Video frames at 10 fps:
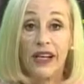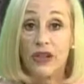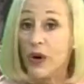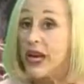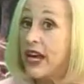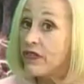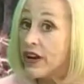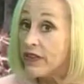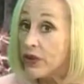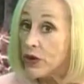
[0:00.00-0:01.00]
So
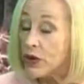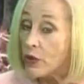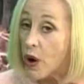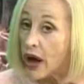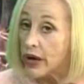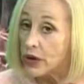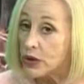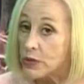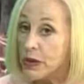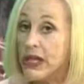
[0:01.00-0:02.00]
even if you're the one
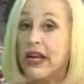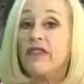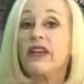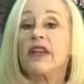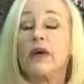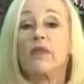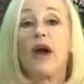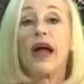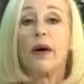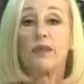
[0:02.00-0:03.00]
who's been given the
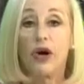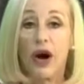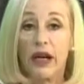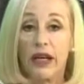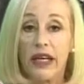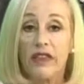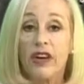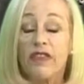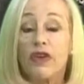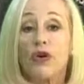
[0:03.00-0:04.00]
breakup talk,
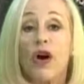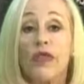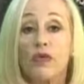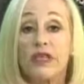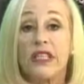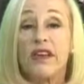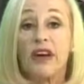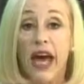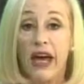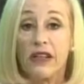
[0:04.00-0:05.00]
even if you're on the
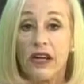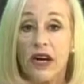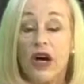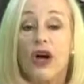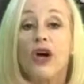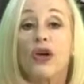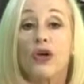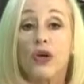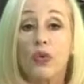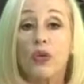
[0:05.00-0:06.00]
receiving end,
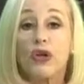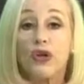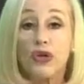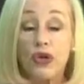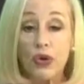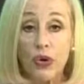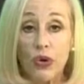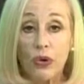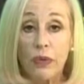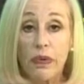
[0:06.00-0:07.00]
you will
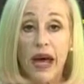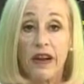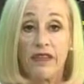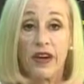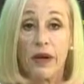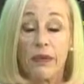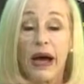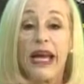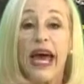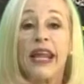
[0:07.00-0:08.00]
soon benefit
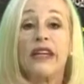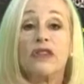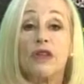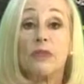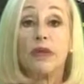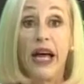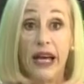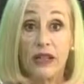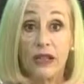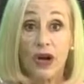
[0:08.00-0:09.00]
by getting to the
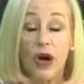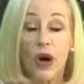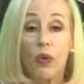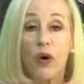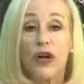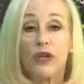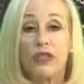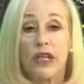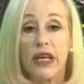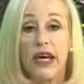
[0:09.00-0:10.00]
place where you
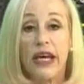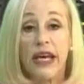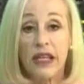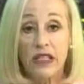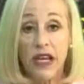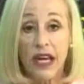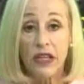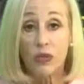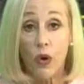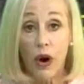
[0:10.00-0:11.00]
see his
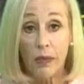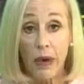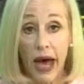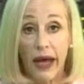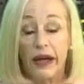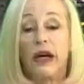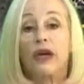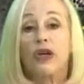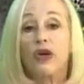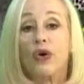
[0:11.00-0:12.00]
needs weren't met,
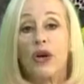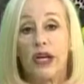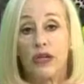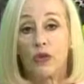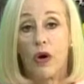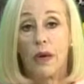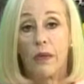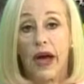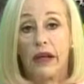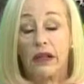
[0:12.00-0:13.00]
your needs weren't
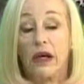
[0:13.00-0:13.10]
met.